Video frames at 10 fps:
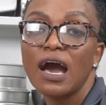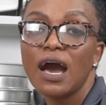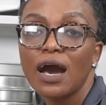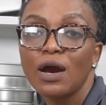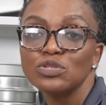
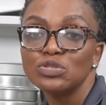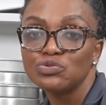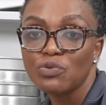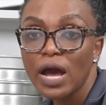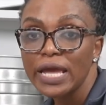our
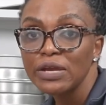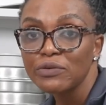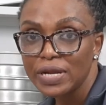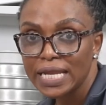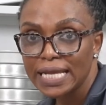dry
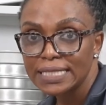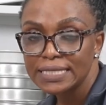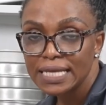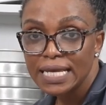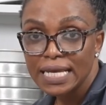
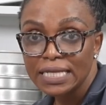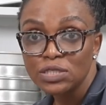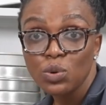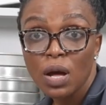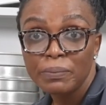ingredients
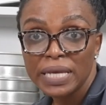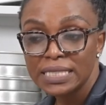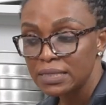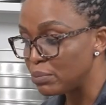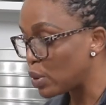into our
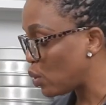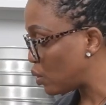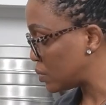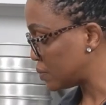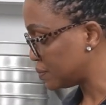mixing bowl.